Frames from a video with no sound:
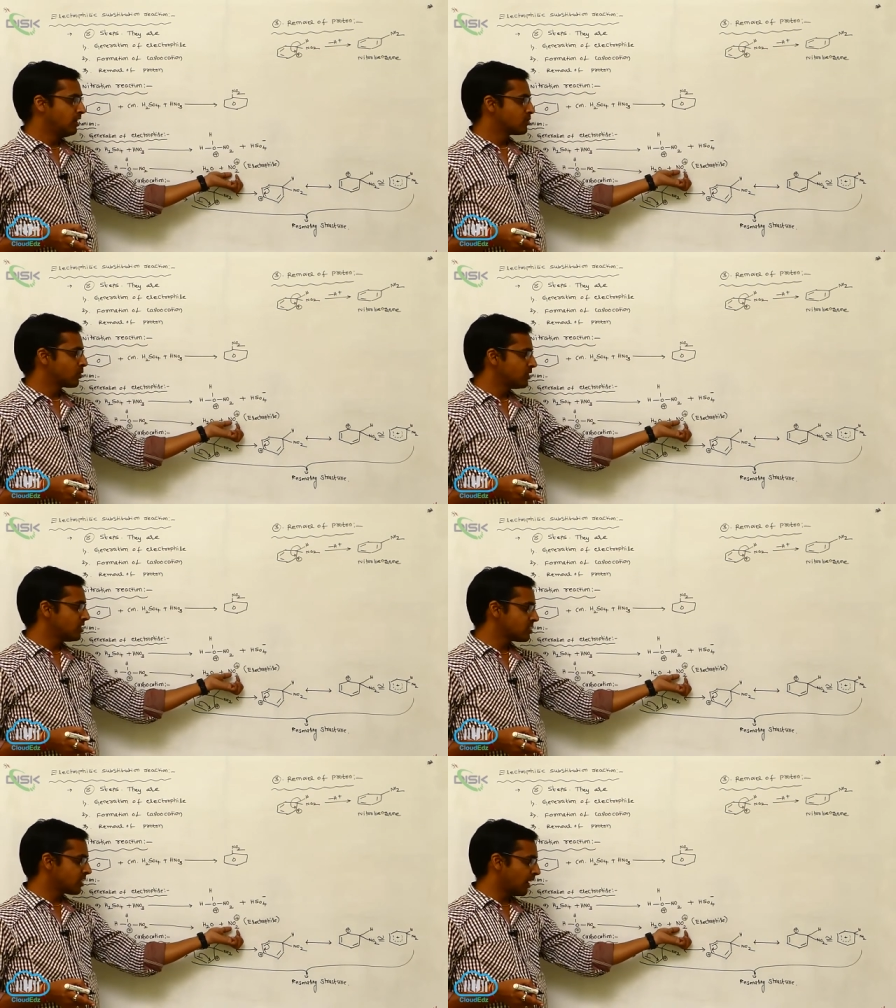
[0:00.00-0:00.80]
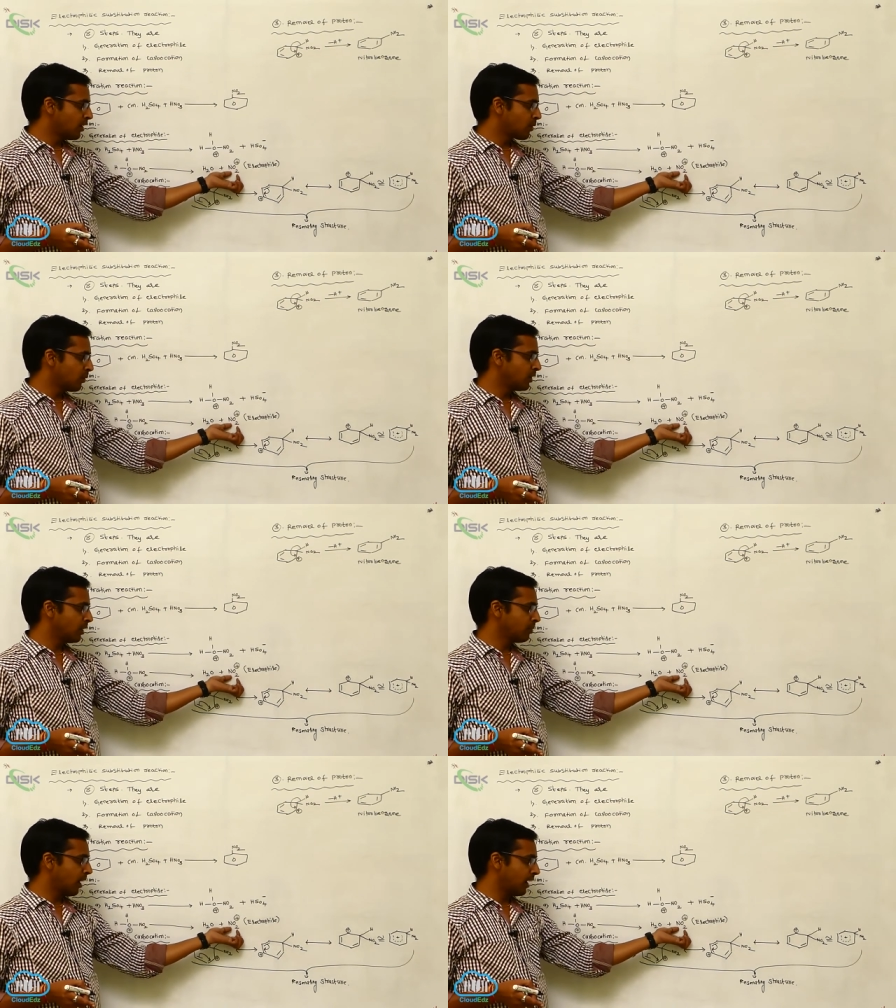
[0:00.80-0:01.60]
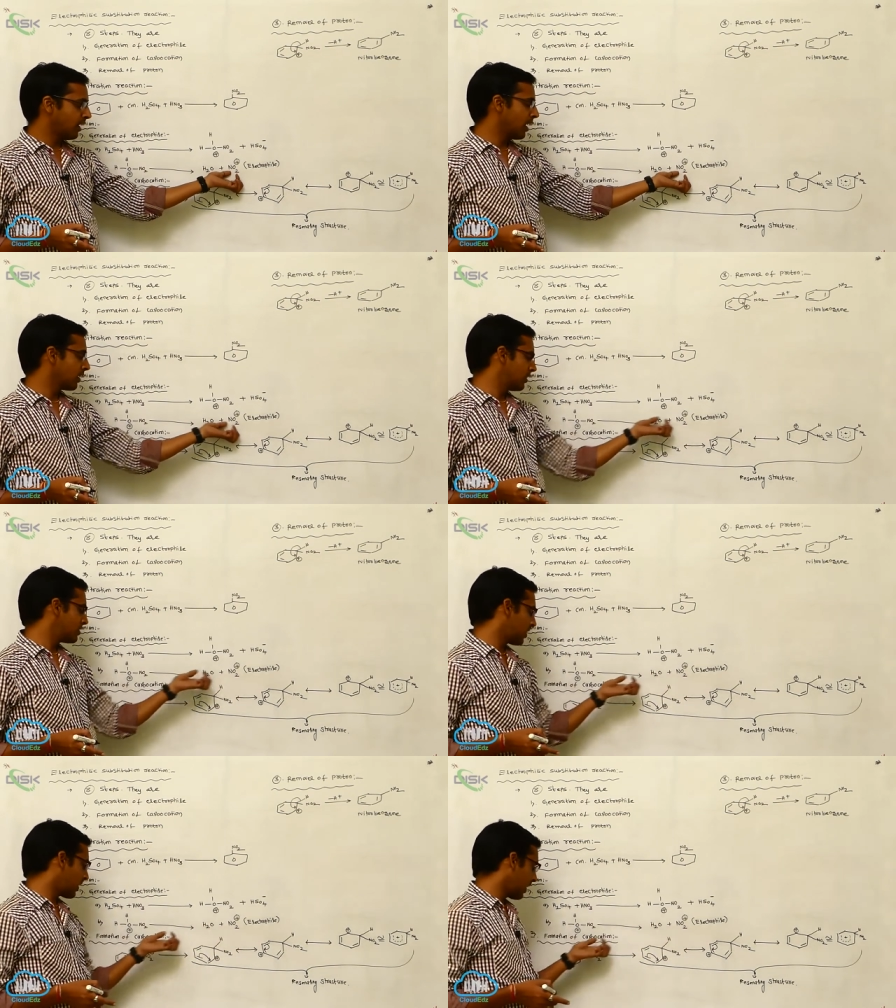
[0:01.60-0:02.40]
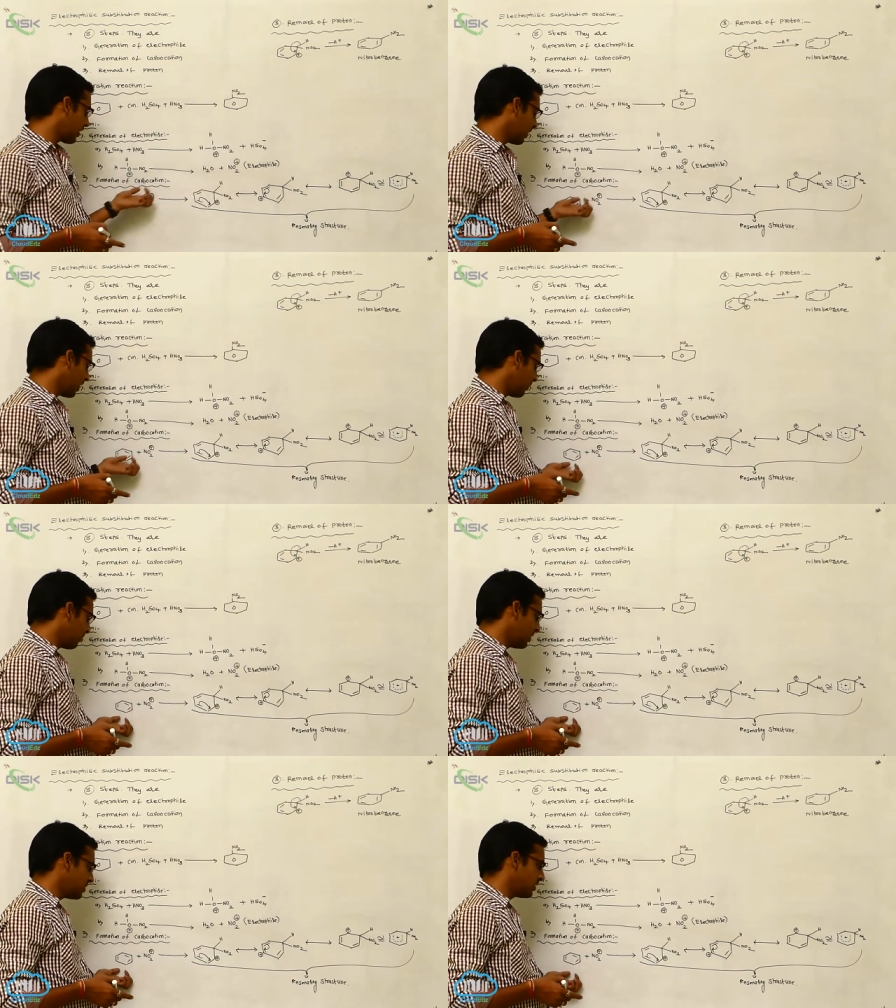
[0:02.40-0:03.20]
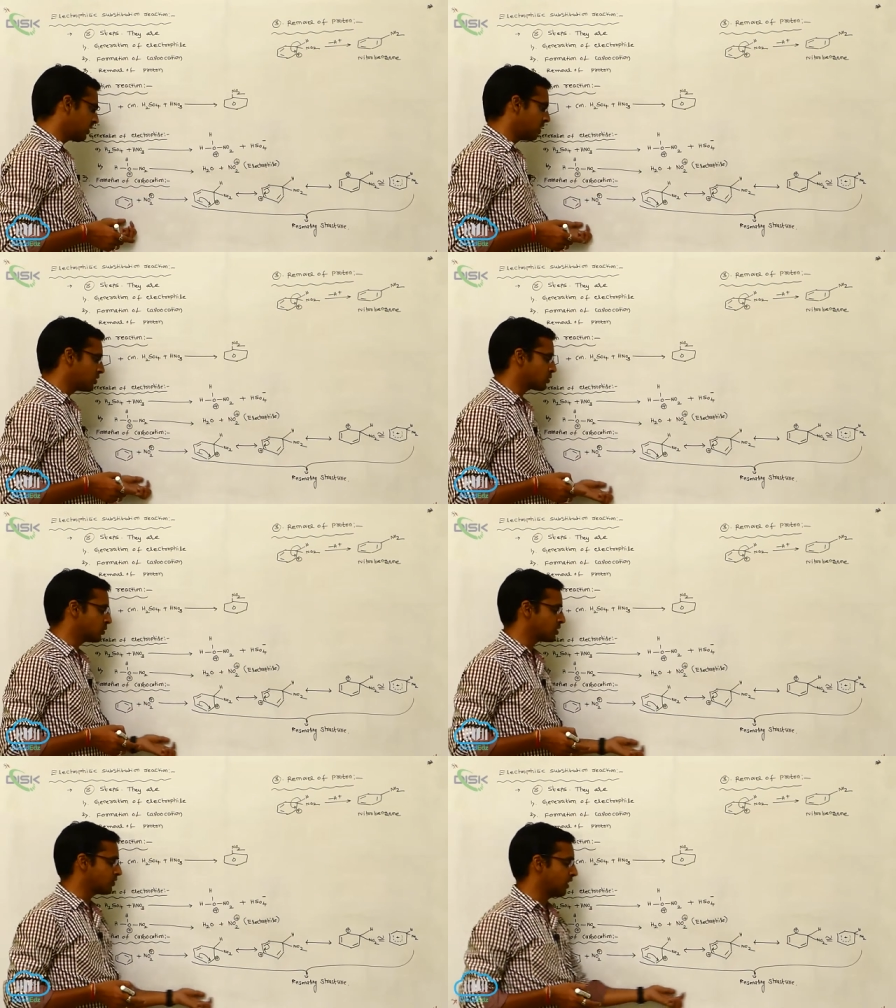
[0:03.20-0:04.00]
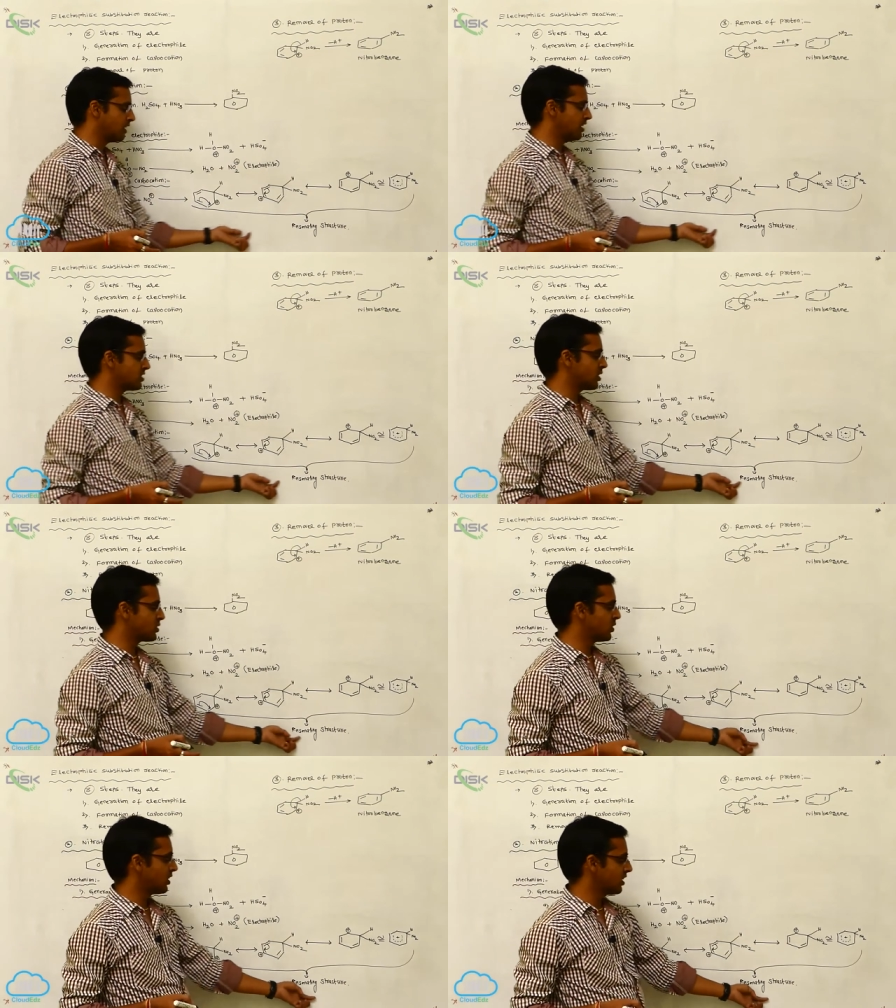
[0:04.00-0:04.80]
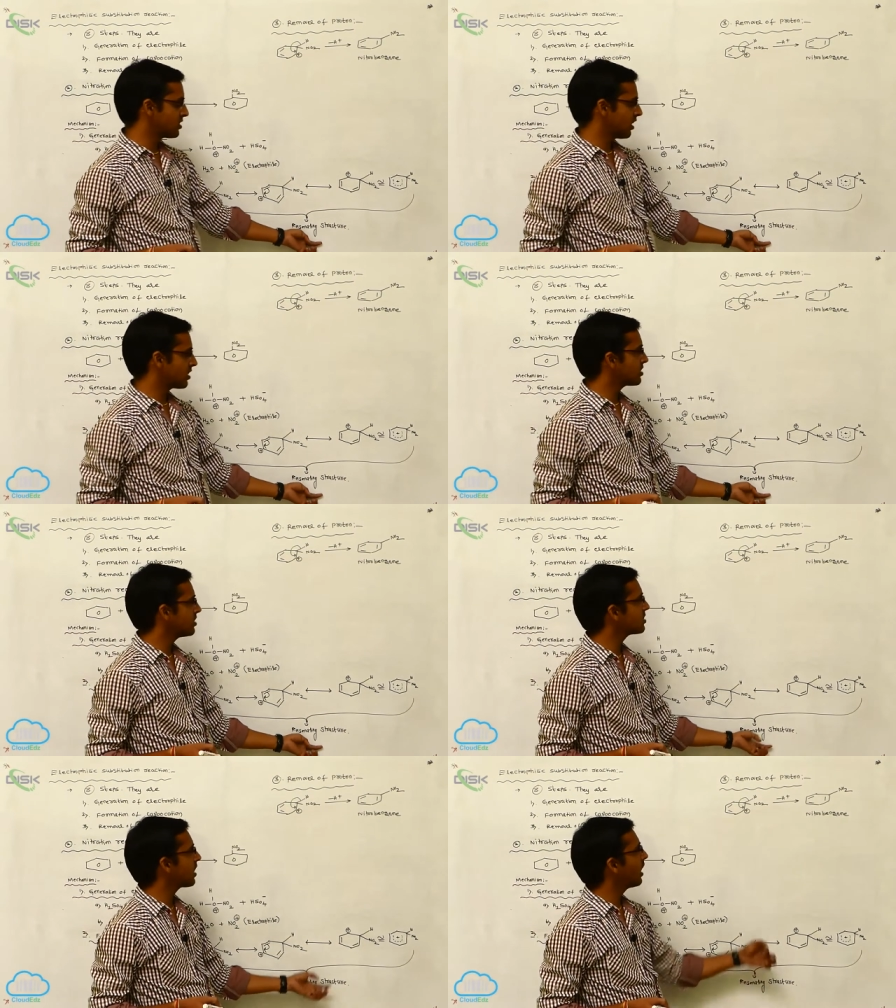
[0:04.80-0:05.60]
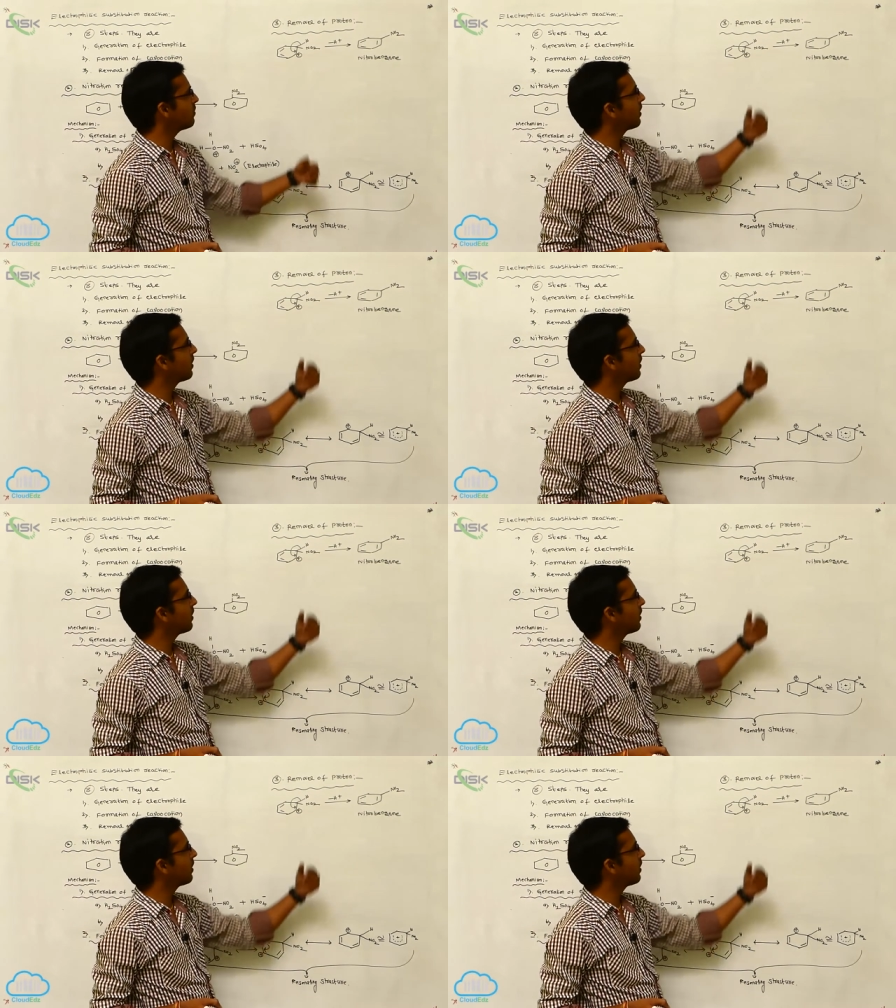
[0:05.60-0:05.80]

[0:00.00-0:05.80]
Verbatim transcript: So this nitronium ion is attacking on benzene. It shows various resonating structures and